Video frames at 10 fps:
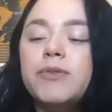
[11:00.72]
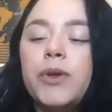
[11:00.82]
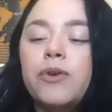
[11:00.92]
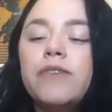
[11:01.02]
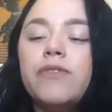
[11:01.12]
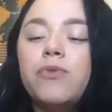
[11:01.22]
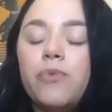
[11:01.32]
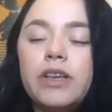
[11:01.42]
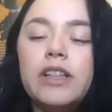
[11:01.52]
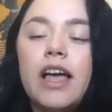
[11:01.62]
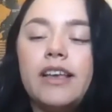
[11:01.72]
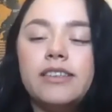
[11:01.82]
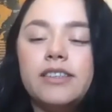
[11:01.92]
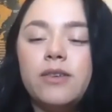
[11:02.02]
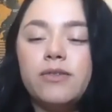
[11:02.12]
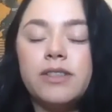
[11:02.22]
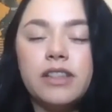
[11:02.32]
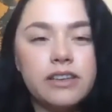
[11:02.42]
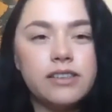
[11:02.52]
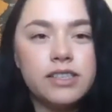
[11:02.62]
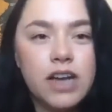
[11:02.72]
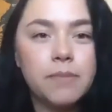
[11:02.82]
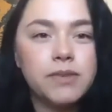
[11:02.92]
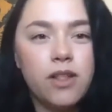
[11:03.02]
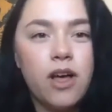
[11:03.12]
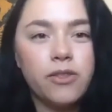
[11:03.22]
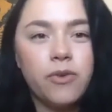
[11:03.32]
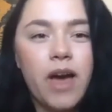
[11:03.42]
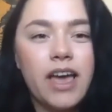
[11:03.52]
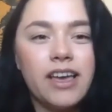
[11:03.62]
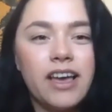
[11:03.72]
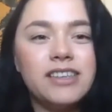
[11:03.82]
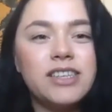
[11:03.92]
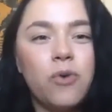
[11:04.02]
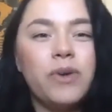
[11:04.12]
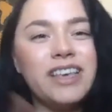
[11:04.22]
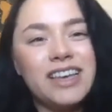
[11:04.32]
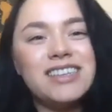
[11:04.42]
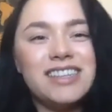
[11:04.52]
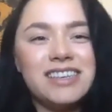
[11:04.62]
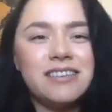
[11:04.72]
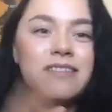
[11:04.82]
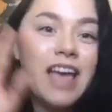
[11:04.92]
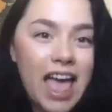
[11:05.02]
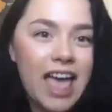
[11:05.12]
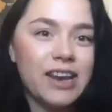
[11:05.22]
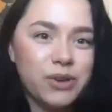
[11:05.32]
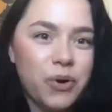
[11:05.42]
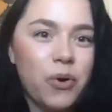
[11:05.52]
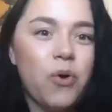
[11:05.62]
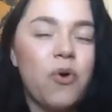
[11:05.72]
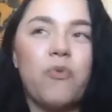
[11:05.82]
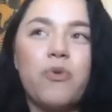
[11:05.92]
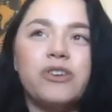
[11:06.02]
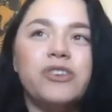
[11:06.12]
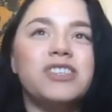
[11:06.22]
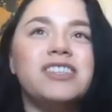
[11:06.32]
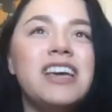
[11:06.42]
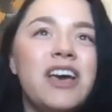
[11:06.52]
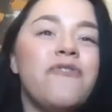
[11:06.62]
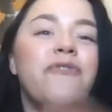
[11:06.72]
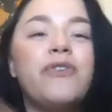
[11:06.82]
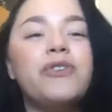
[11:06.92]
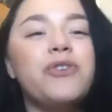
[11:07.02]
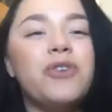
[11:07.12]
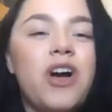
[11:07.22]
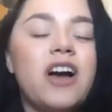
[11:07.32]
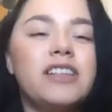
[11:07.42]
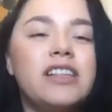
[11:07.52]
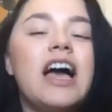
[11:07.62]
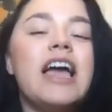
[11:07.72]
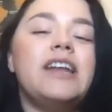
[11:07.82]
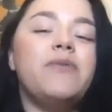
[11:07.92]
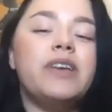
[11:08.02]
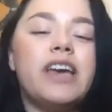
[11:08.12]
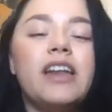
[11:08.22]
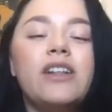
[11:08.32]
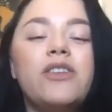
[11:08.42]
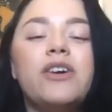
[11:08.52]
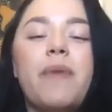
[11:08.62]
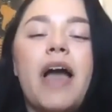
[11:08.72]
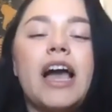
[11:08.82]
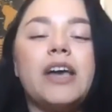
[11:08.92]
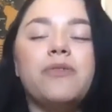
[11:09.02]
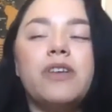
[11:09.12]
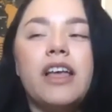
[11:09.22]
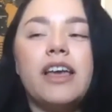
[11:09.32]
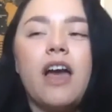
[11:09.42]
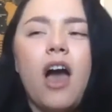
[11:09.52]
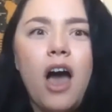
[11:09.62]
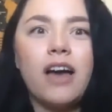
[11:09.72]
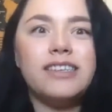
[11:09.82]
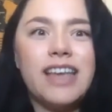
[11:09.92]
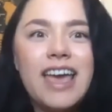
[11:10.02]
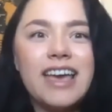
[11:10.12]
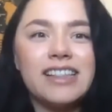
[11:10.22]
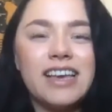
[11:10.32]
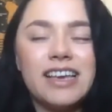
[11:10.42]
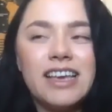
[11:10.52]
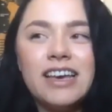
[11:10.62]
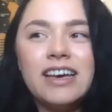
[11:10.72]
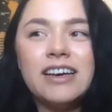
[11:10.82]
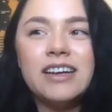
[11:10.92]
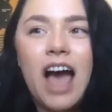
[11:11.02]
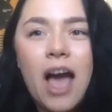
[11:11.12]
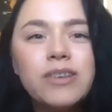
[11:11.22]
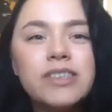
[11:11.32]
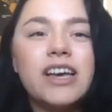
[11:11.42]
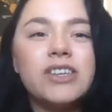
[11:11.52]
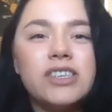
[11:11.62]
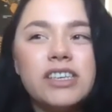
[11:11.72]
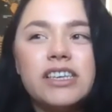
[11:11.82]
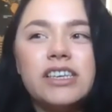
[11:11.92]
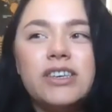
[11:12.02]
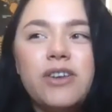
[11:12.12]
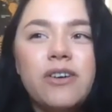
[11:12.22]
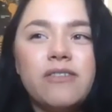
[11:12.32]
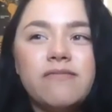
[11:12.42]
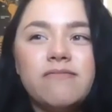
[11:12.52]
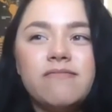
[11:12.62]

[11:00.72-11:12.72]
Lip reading: we don't even realize those little stops along the way until we get to the end goal, or we're just further along the line and we kind of look back and are like, dang, like I was actually, you know,